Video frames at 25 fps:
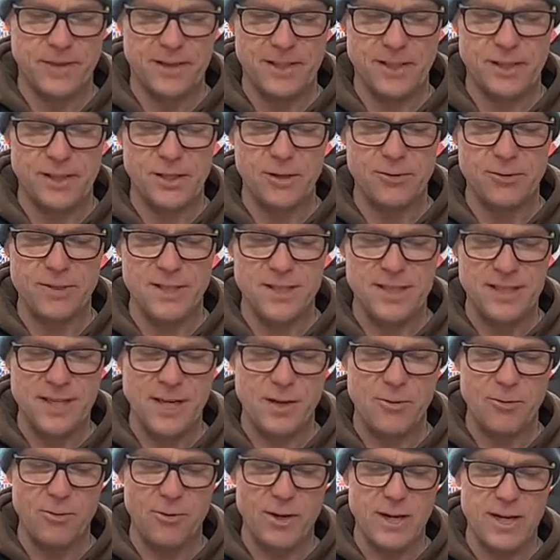they don't
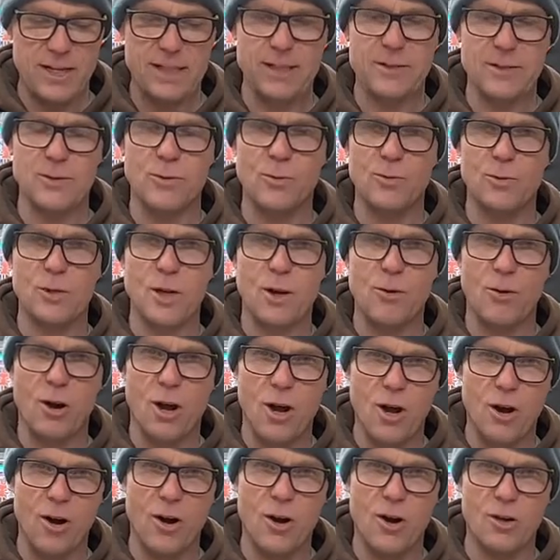deteriorate or go
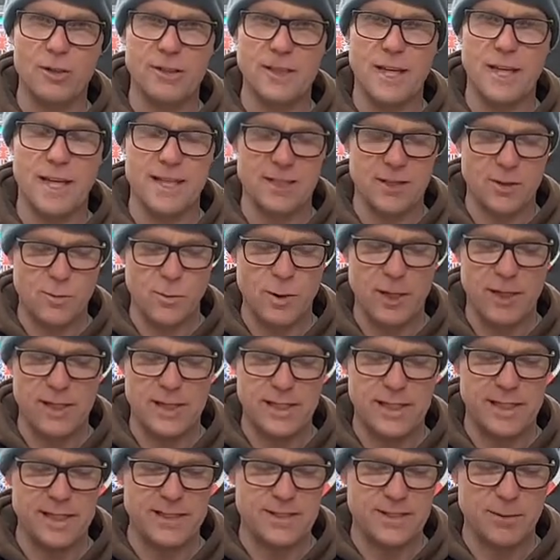hard as
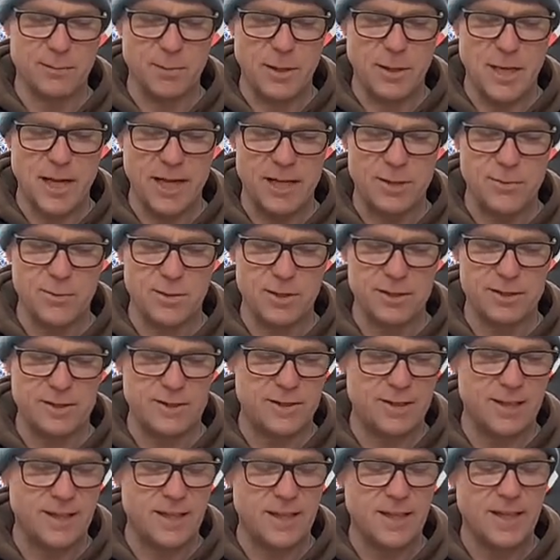quickly as the black
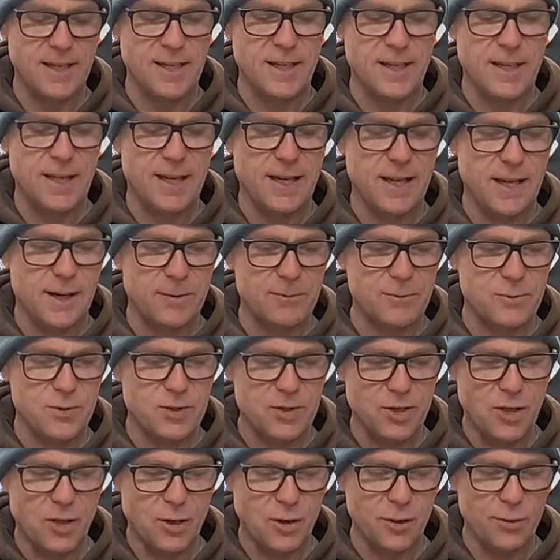ones. Um,
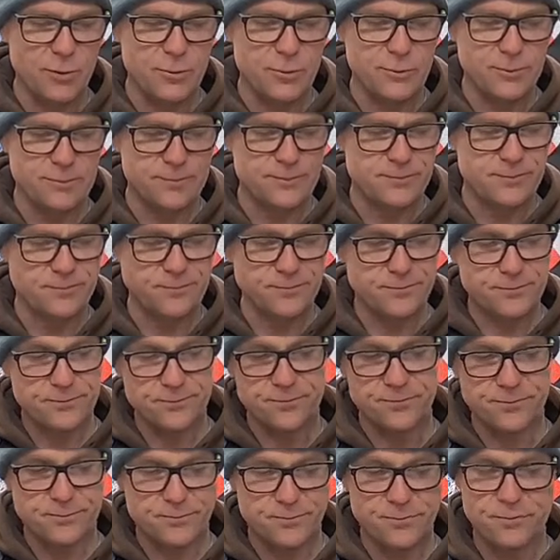so
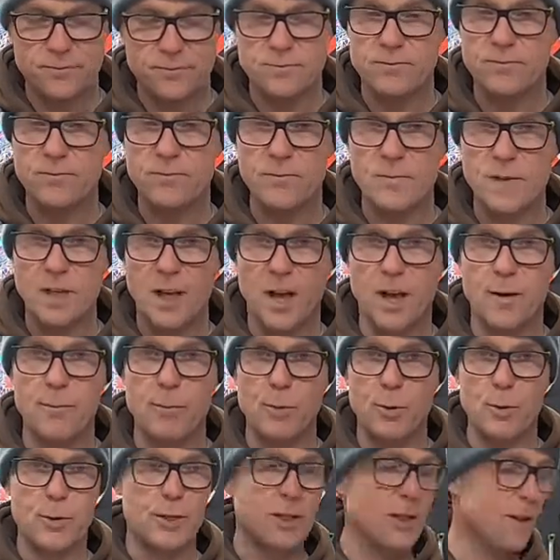I bought